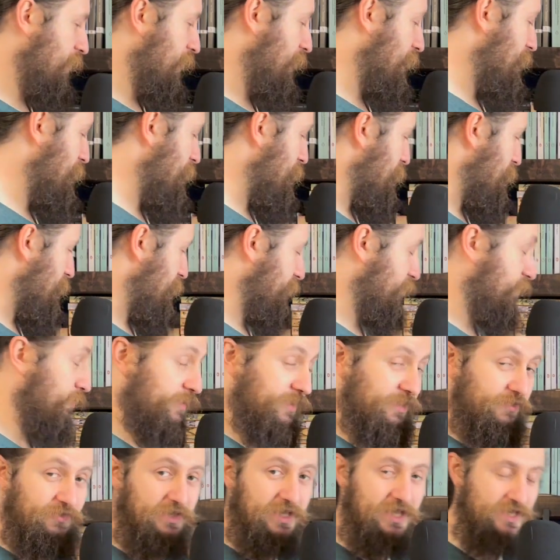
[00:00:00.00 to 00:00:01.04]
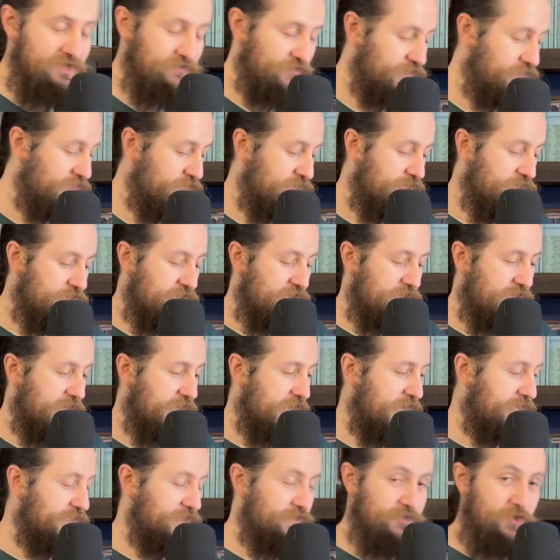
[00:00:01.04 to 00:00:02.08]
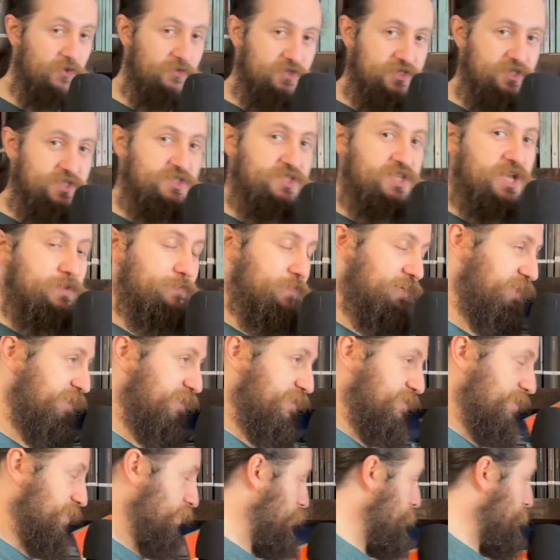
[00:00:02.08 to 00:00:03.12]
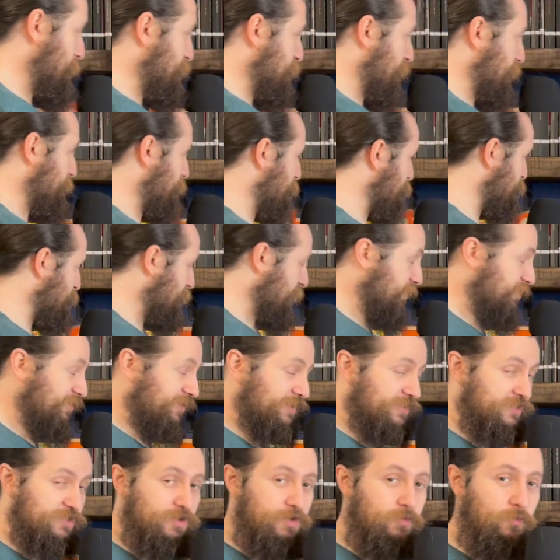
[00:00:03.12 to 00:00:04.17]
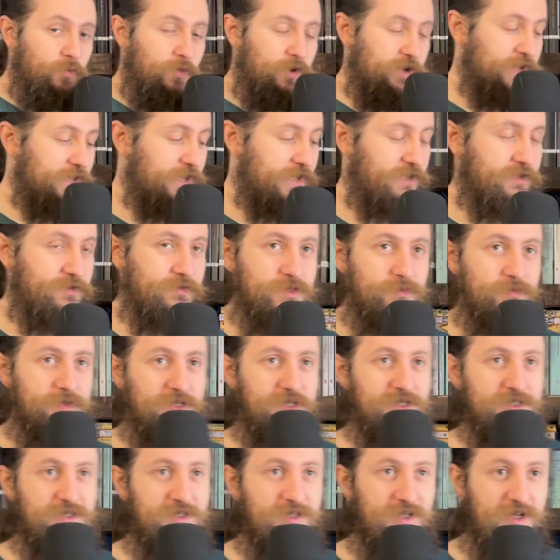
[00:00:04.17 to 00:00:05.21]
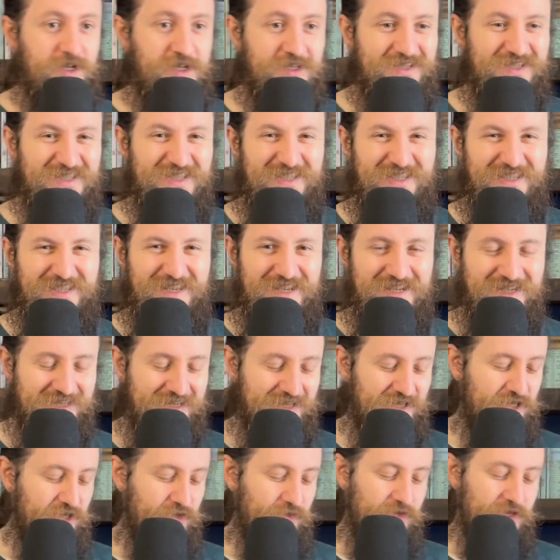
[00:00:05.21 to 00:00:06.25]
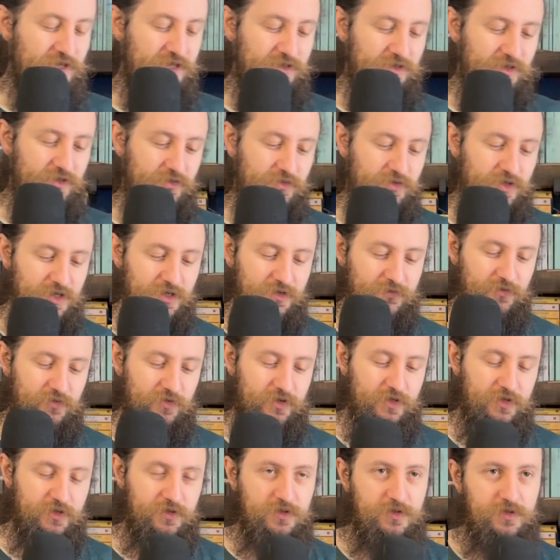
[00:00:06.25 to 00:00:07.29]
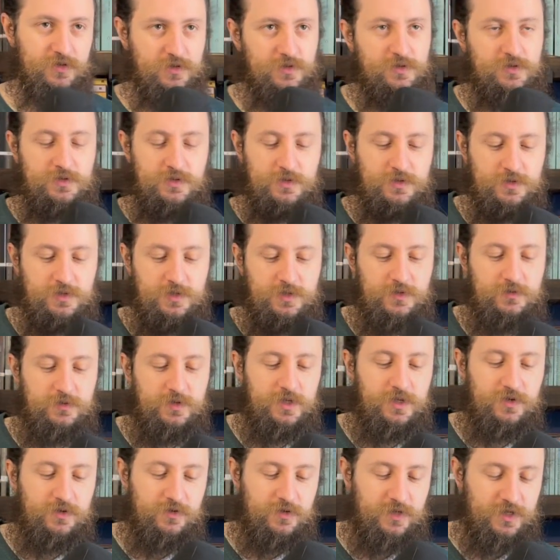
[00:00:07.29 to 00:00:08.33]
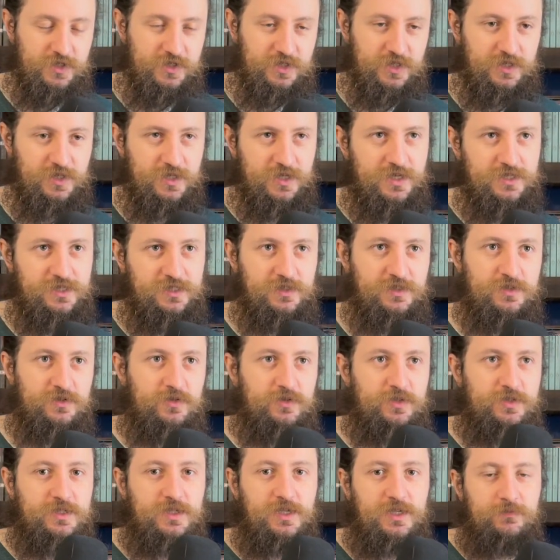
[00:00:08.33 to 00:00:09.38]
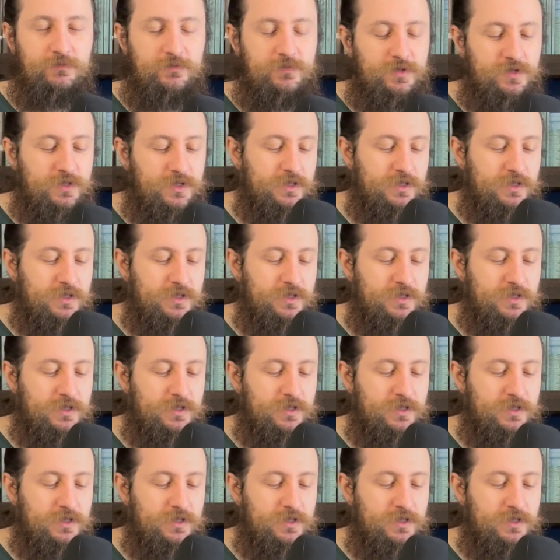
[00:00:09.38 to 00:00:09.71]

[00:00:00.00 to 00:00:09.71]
Tortilla Flat, even. And though this is a Steinbeck, it doesn't go in the Steinbeck section. And you know why? It's because it's got a distinct and unique little covering. Here we go. I say this all the time.